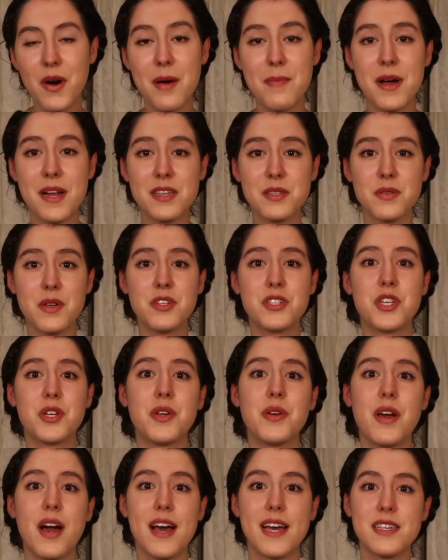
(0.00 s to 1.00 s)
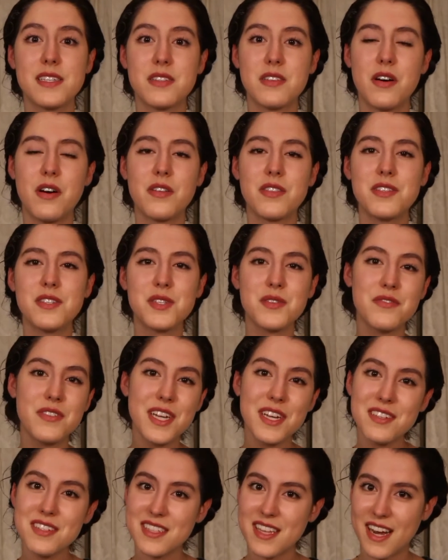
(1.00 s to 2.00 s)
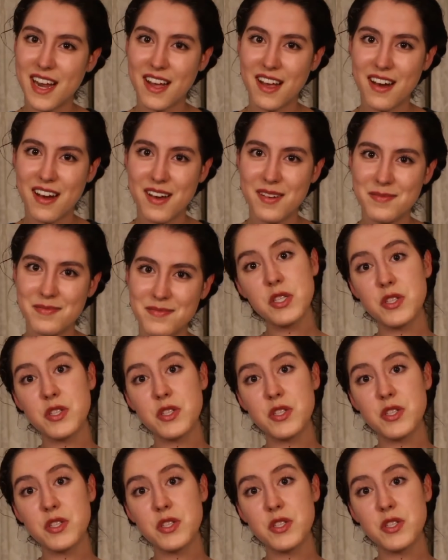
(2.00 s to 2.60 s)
I might as well show you guys all the souvenirs that I got.